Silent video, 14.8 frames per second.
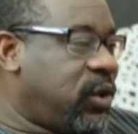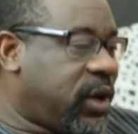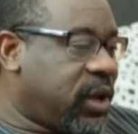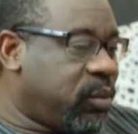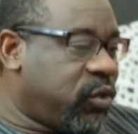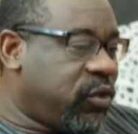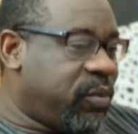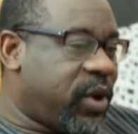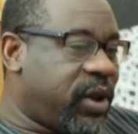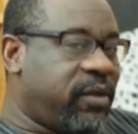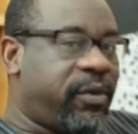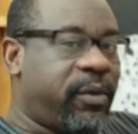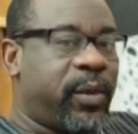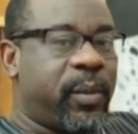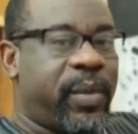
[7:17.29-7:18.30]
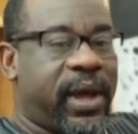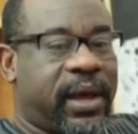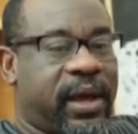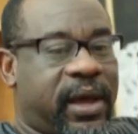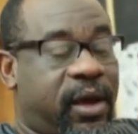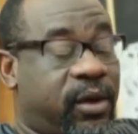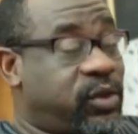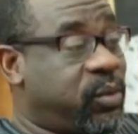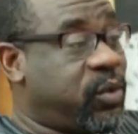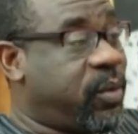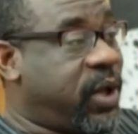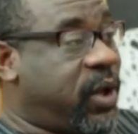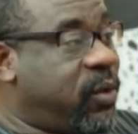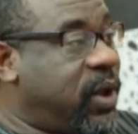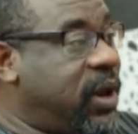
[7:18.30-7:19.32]
You can move money from your bank account to a
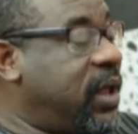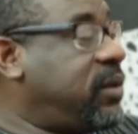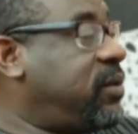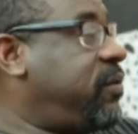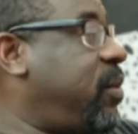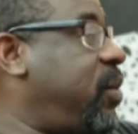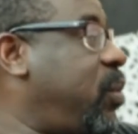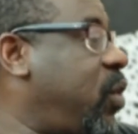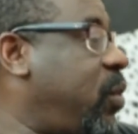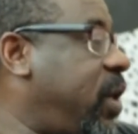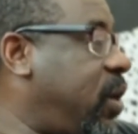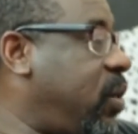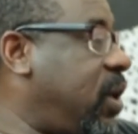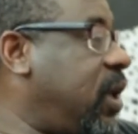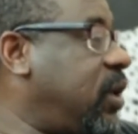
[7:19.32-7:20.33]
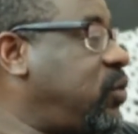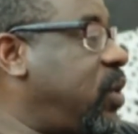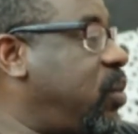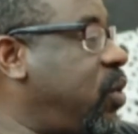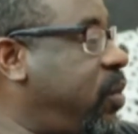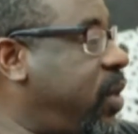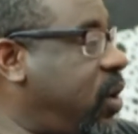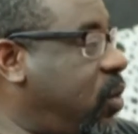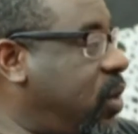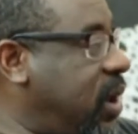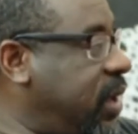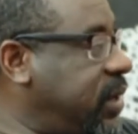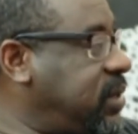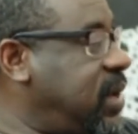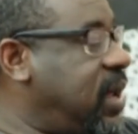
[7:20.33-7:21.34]
mobile wallet, from a mobile wallet to a mobile
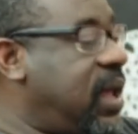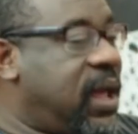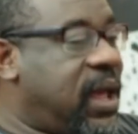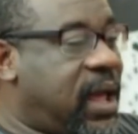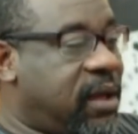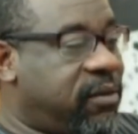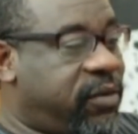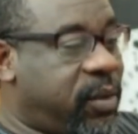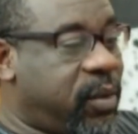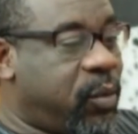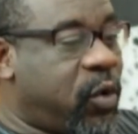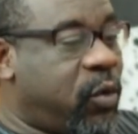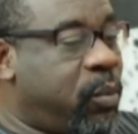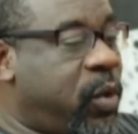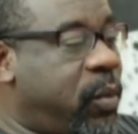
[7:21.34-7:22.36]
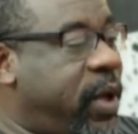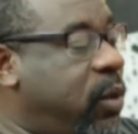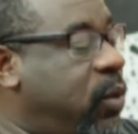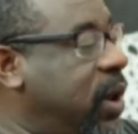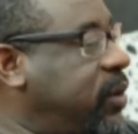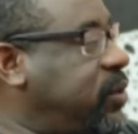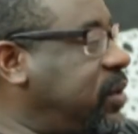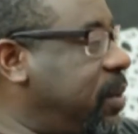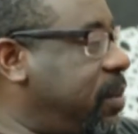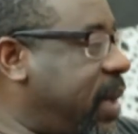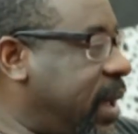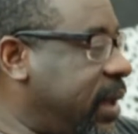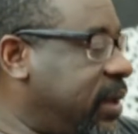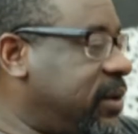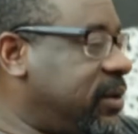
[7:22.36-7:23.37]
wallet, and from a mobile wallet to the
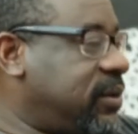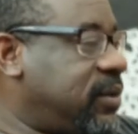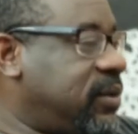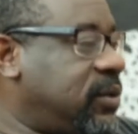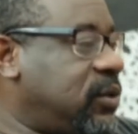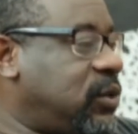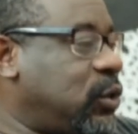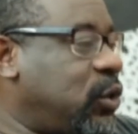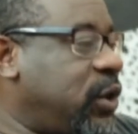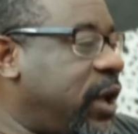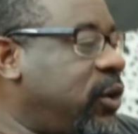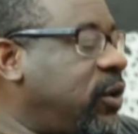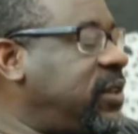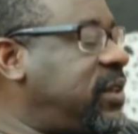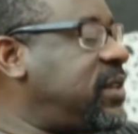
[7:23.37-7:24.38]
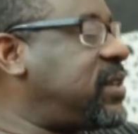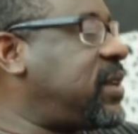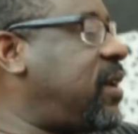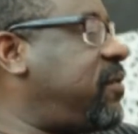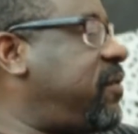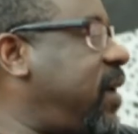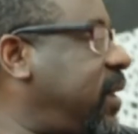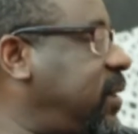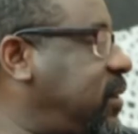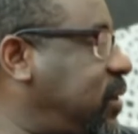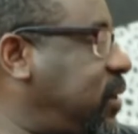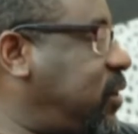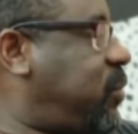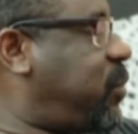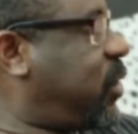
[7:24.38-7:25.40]
bank. So you're not
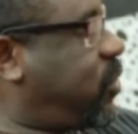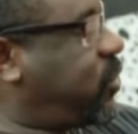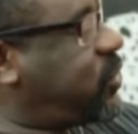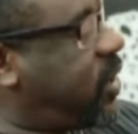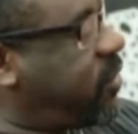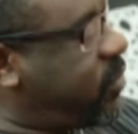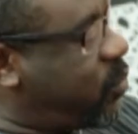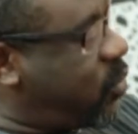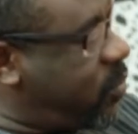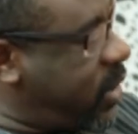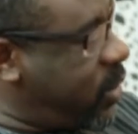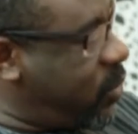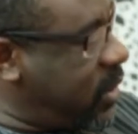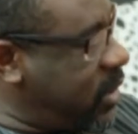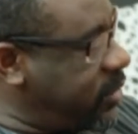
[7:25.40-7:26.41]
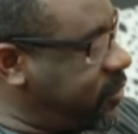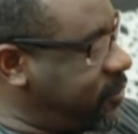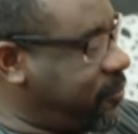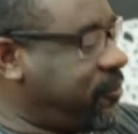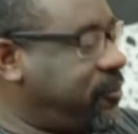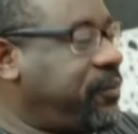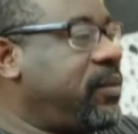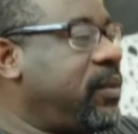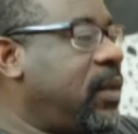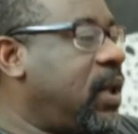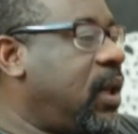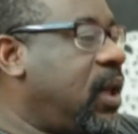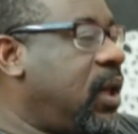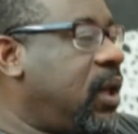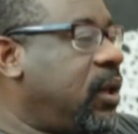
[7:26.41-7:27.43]
disadvantaged because you have a mobile wallet.
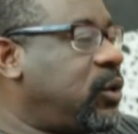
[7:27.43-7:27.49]
Okay.